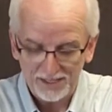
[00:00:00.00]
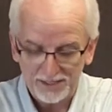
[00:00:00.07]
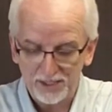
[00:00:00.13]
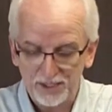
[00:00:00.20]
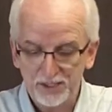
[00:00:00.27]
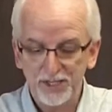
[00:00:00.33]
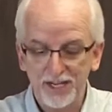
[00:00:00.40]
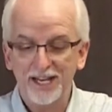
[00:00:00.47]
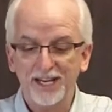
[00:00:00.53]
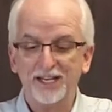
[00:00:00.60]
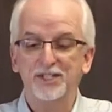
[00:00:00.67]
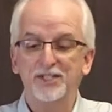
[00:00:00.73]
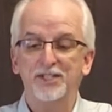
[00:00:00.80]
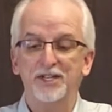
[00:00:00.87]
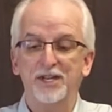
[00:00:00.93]
The
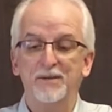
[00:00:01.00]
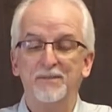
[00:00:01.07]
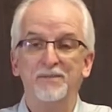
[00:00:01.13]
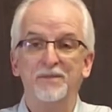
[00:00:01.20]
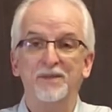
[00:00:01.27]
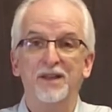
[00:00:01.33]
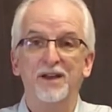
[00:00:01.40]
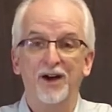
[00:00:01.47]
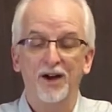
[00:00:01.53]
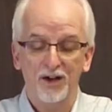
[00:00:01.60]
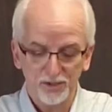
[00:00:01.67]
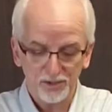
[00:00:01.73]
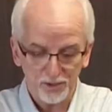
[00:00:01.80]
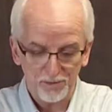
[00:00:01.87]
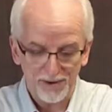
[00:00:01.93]
6
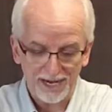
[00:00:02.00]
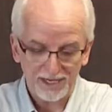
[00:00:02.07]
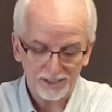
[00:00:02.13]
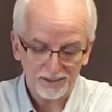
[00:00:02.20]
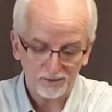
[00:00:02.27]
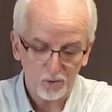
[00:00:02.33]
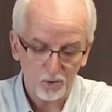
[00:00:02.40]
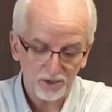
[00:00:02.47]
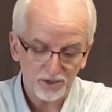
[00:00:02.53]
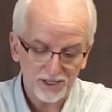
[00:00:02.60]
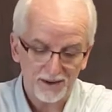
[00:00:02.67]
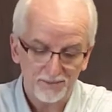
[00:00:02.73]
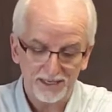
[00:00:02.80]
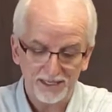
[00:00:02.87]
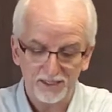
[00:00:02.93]
also matched, and of course
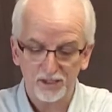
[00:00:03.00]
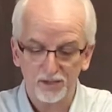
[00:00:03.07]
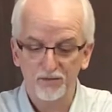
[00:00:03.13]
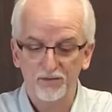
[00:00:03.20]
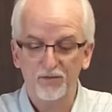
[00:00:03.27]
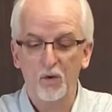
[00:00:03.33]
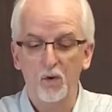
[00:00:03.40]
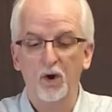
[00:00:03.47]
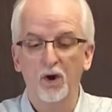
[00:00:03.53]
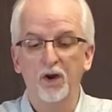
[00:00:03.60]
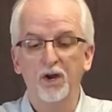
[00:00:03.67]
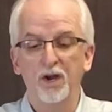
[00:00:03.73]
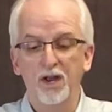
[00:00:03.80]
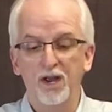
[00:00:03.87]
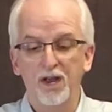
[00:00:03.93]
that means that the
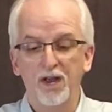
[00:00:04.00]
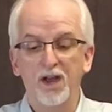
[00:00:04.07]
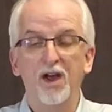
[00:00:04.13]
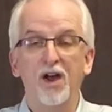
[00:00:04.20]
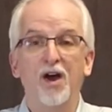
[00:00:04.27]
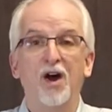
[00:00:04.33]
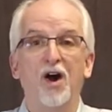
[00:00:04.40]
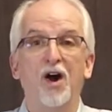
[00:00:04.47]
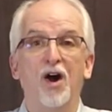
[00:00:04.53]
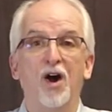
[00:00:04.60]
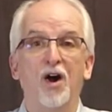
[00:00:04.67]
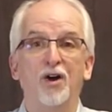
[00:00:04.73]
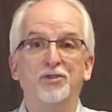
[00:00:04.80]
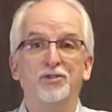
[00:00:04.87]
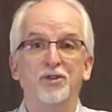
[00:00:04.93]
4
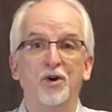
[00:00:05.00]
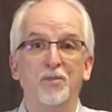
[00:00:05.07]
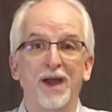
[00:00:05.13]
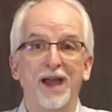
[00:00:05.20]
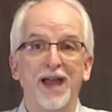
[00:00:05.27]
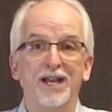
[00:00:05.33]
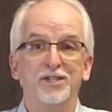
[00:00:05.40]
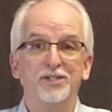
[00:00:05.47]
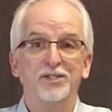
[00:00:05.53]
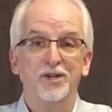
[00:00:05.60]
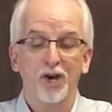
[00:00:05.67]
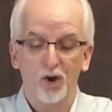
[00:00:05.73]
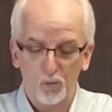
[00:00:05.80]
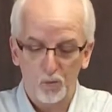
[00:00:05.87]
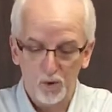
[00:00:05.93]
also matched.
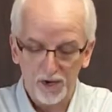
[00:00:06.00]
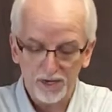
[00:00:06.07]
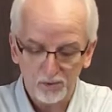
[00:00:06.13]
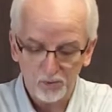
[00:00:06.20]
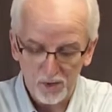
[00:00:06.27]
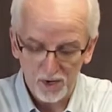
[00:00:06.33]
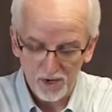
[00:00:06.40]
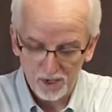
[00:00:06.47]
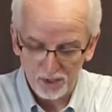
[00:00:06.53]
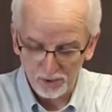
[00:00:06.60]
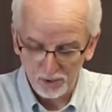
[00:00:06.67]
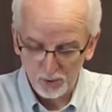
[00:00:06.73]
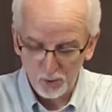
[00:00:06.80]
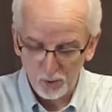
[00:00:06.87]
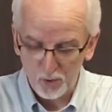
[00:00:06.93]
A 1 in
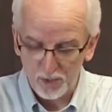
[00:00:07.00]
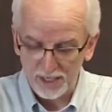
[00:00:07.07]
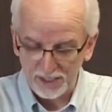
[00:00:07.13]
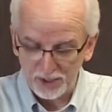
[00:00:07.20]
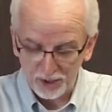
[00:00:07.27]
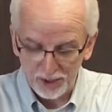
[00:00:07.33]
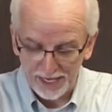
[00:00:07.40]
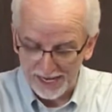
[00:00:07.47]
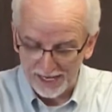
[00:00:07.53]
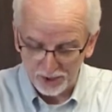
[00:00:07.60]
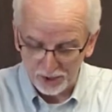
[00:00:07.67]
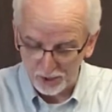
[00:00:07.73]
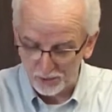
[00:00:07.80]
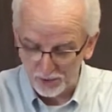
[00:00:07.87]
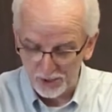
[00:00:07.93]
120
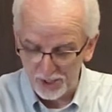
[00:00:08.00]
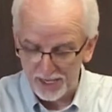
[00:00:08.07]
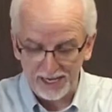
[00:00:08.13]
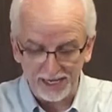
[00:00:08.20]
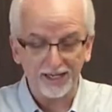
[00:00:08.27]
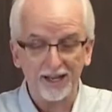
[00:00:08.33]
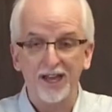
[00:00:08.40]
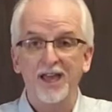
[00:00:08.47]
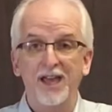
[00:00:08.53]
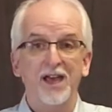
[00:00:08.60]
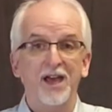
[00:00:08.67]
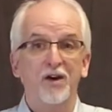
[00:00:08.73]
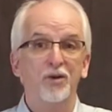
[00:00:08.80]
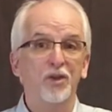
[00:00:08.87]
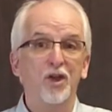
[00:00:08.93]
chance, you would think,
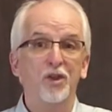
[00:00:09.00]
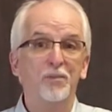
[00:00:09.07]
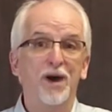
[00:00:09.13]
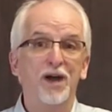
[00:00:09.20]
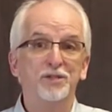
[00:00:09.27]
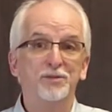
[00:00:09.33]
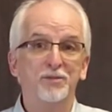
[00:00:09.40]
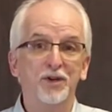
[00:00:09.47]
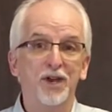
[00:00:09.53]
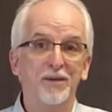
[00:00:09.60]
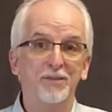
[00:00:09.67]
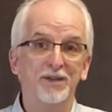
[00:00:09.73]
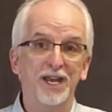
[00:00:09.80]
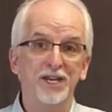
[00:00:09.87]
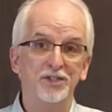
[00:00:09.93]
with all the possible
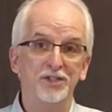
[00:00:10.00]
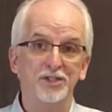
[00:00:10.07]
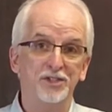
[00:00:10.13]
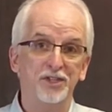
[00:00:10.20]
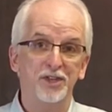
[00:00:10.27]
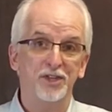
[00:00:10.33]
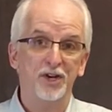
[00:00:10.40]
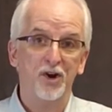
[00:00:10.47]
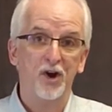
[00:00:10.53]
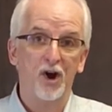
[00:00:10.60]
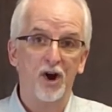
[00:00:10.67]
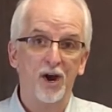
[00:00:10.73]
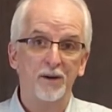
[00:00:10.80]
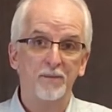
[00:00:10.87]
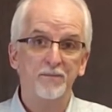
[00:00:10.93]
combinations that there
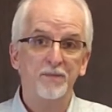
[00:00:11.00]
are.